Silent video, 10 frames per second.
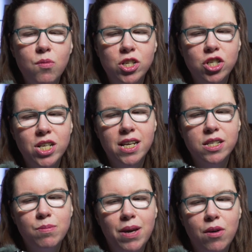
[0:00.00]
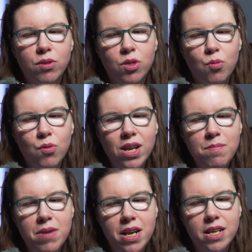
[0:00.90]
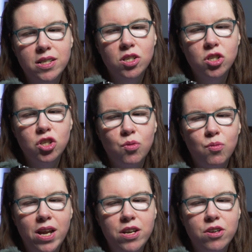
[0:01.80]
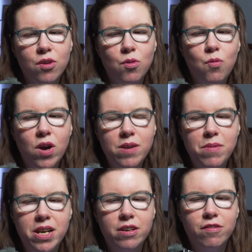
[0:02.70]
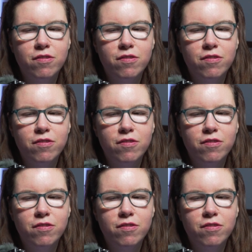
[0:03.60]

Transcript: which takes about 3 minutes to render 1 minute of